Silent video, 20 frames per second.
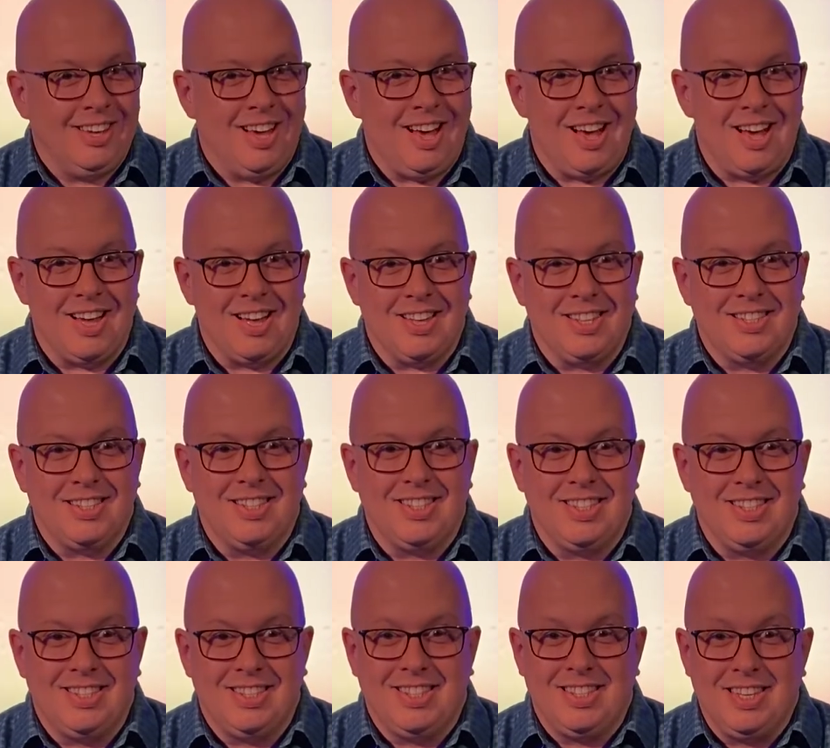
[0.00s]

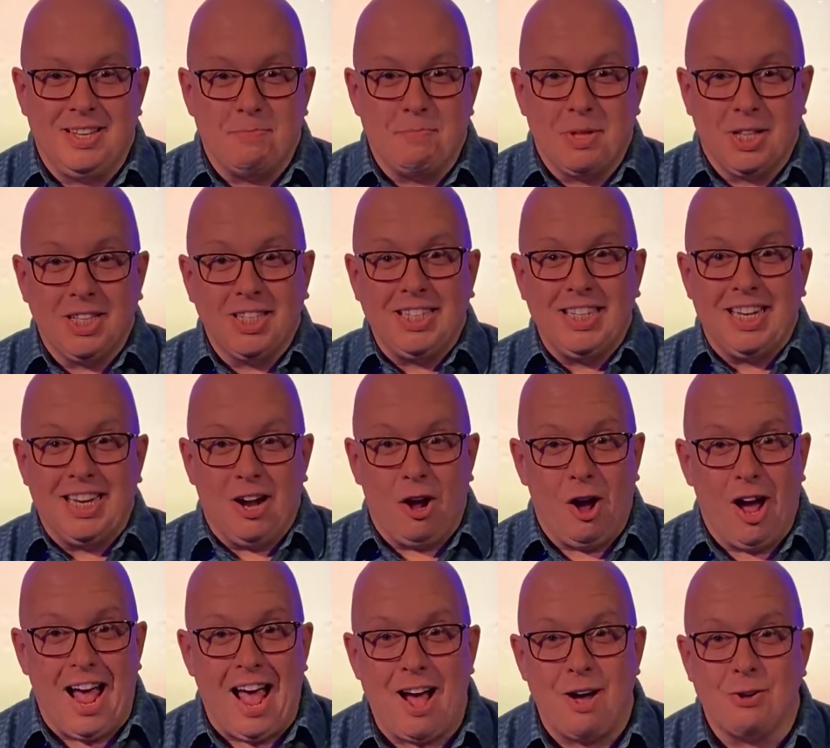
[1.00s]
the ability to
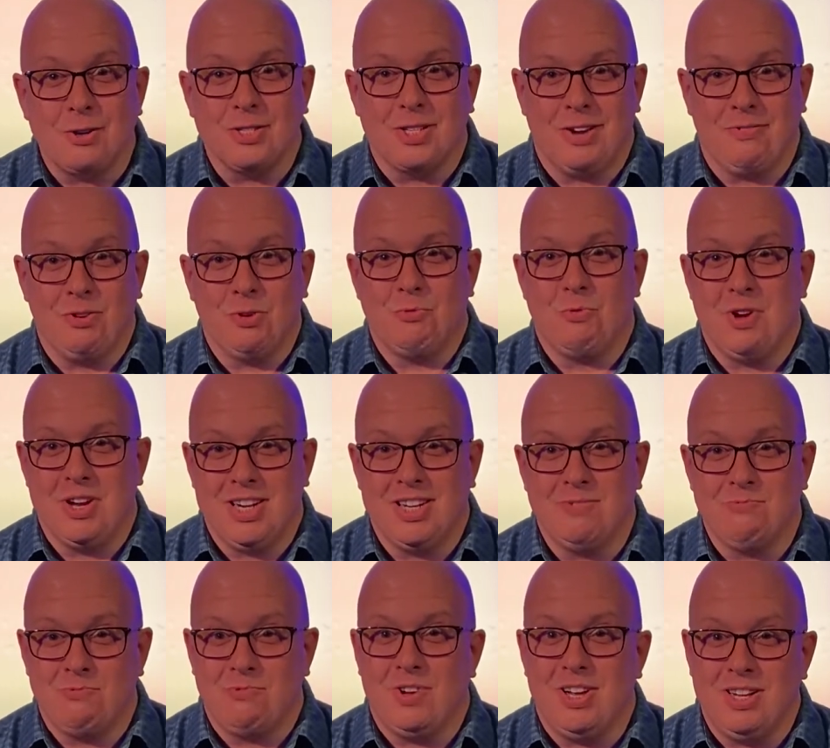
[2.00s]
house everyone
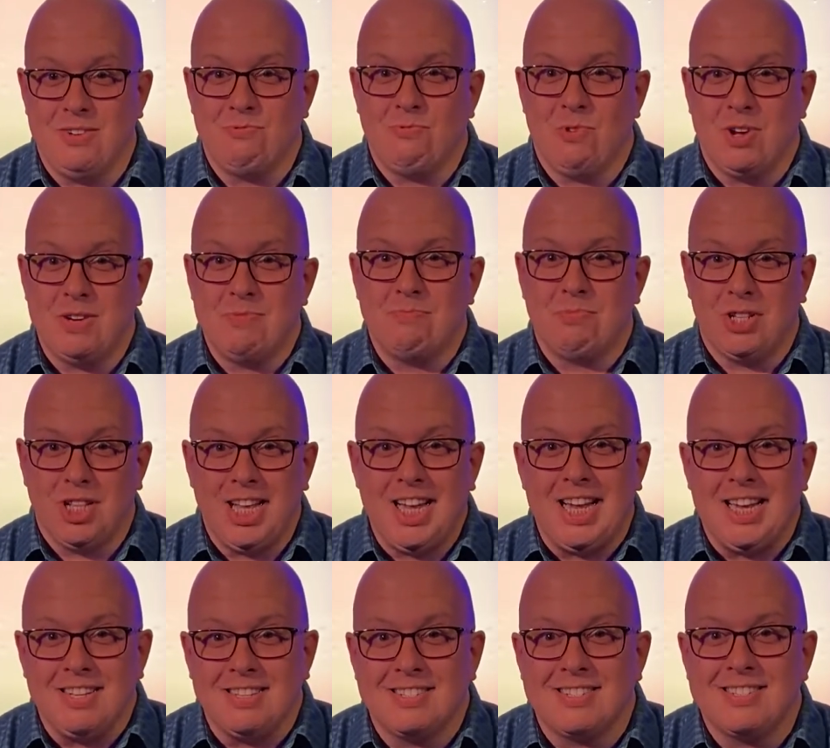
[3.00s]
in one
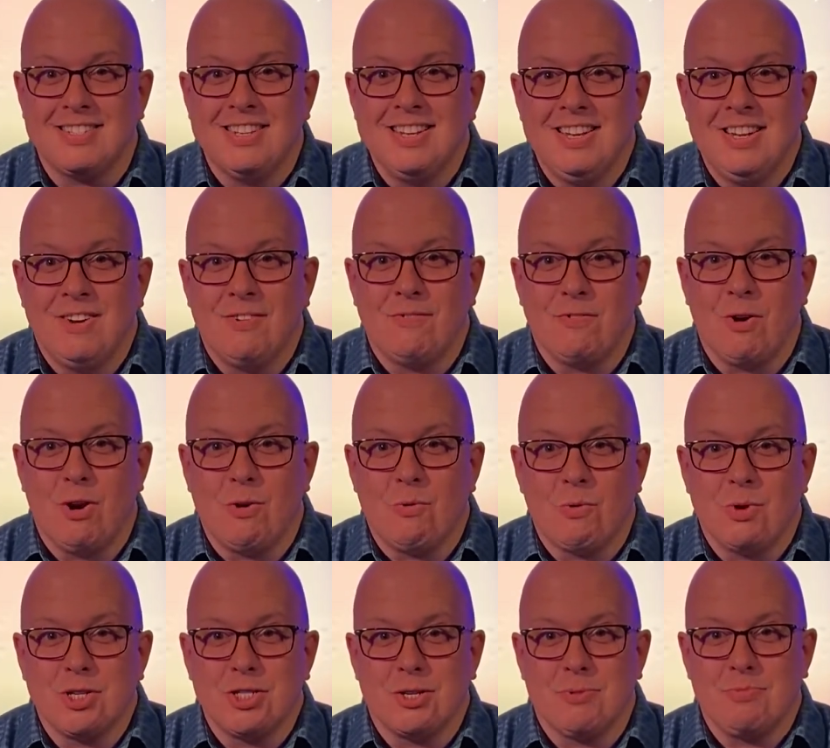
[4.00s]
place for our
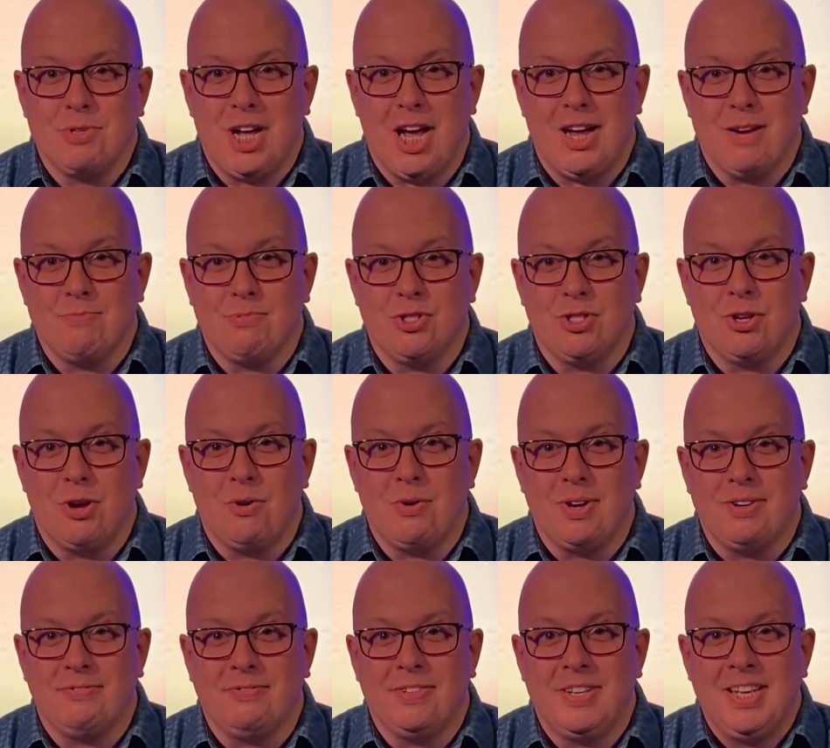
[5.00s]
worship time.
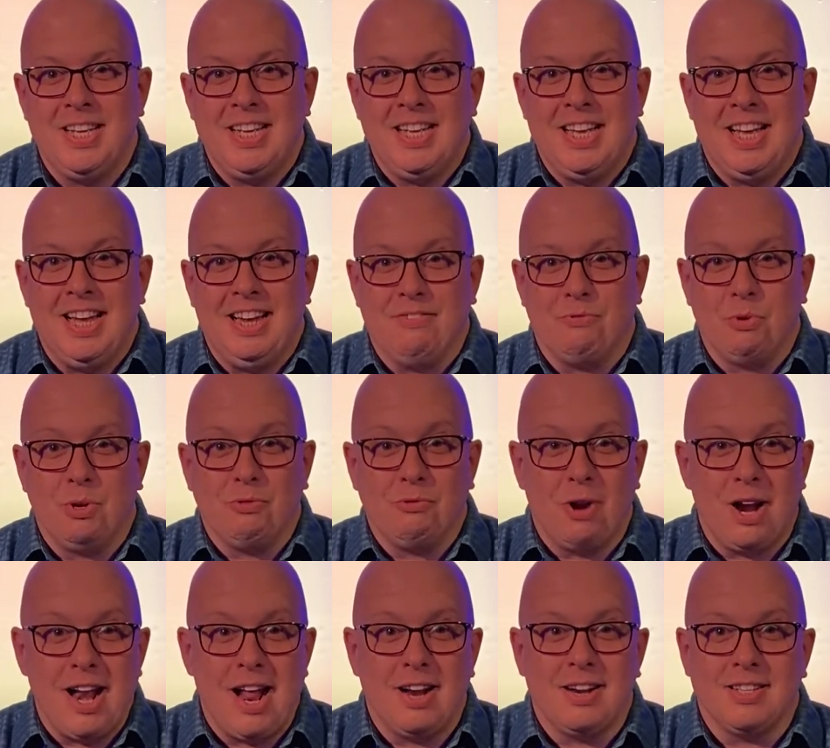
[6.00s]
So if we
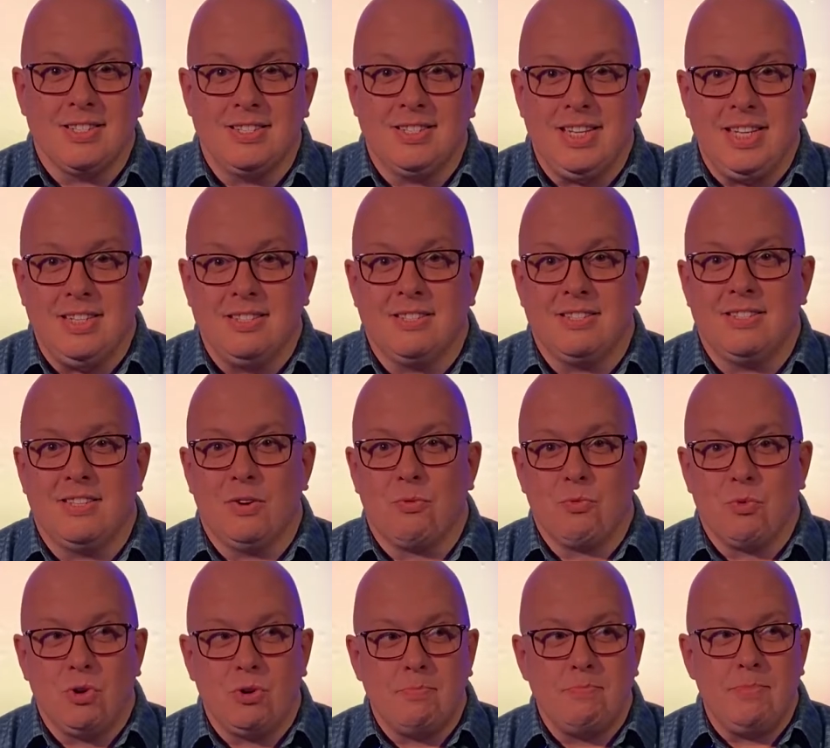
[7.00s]
run out of seats, there
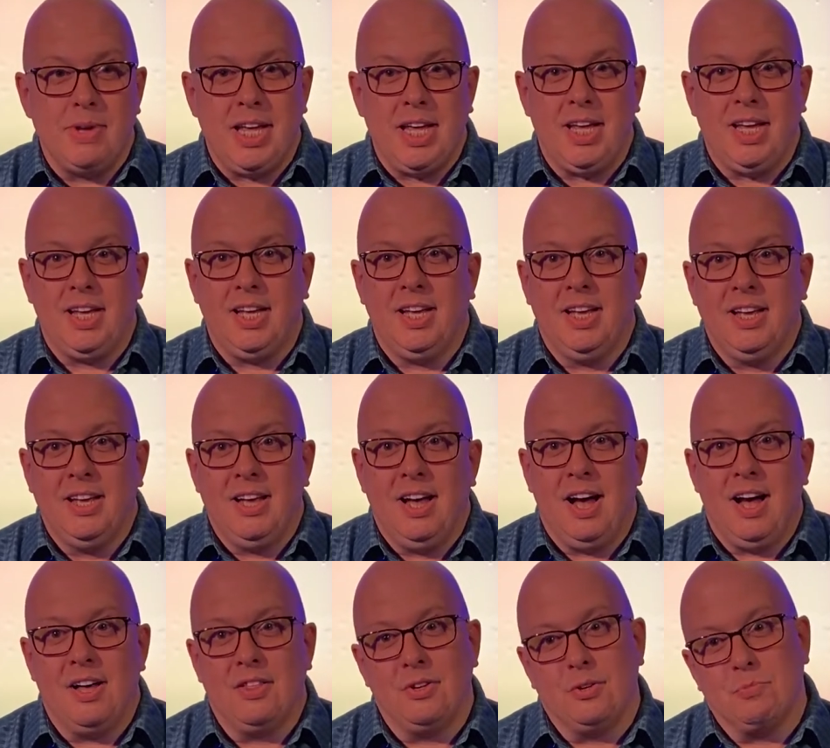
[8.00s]
will be
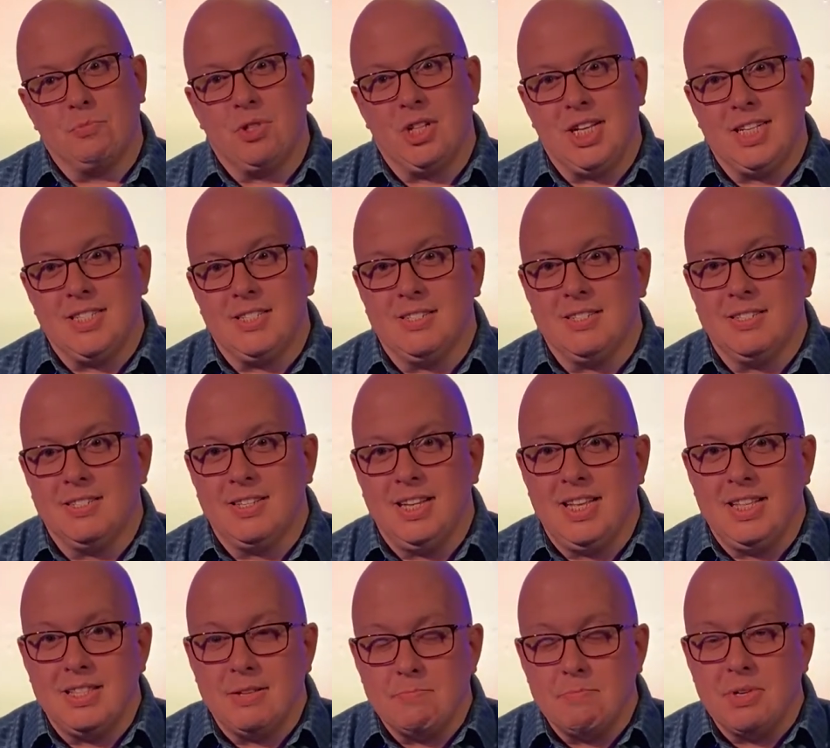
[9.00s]
other places
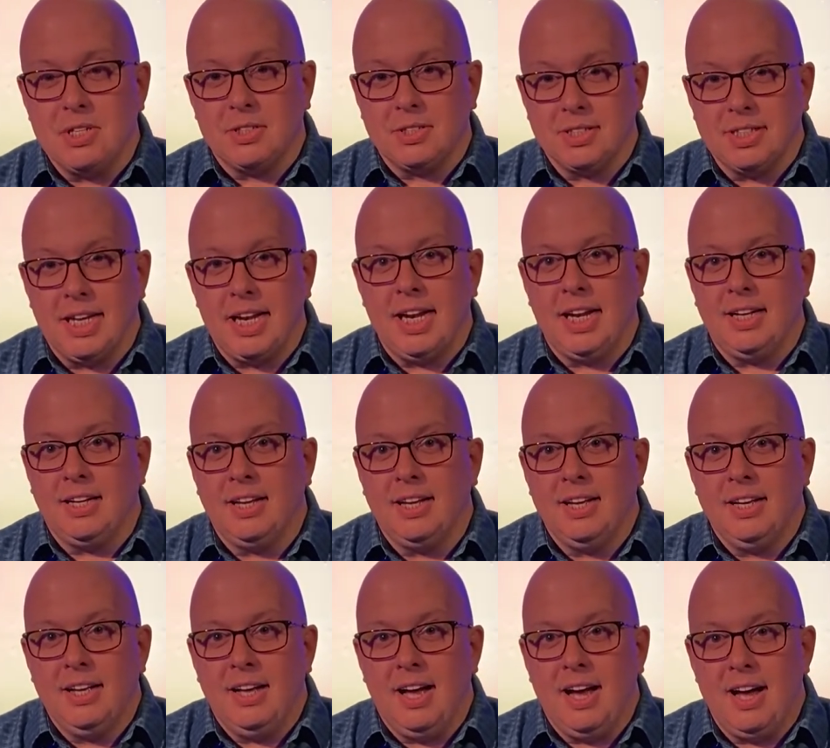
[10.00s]
in the building
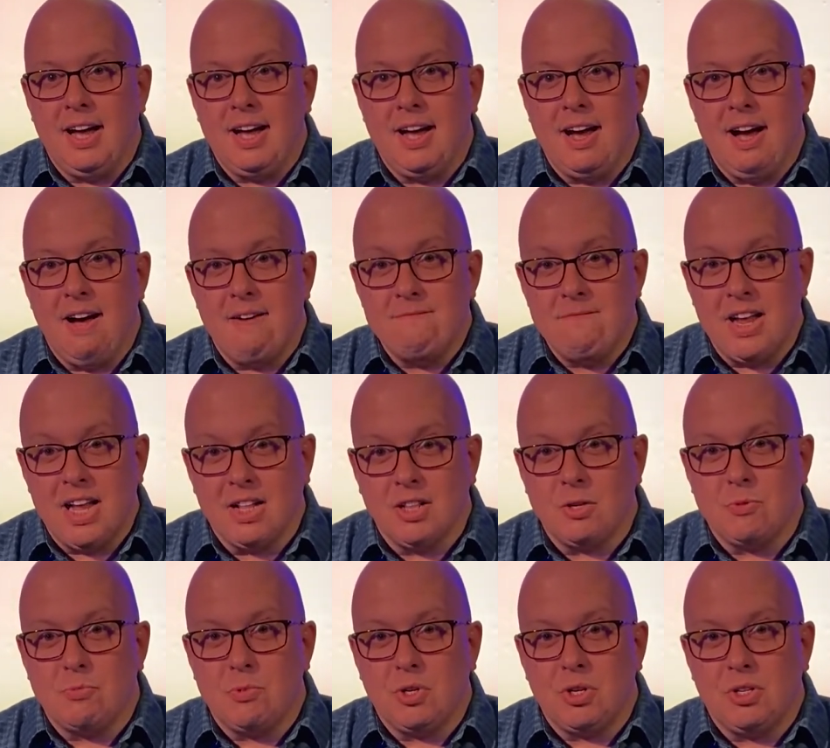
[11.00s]

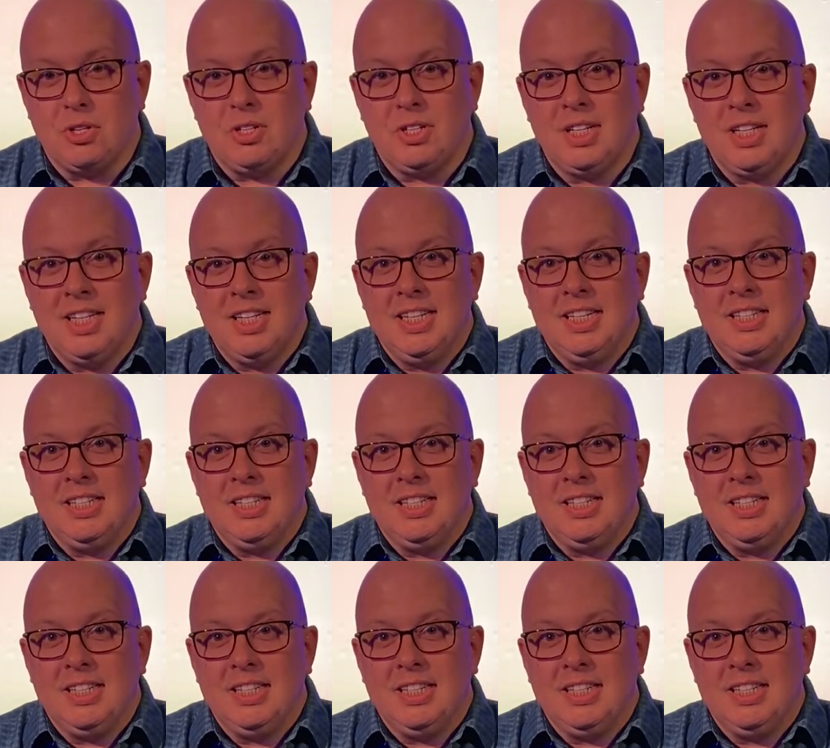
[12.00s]
available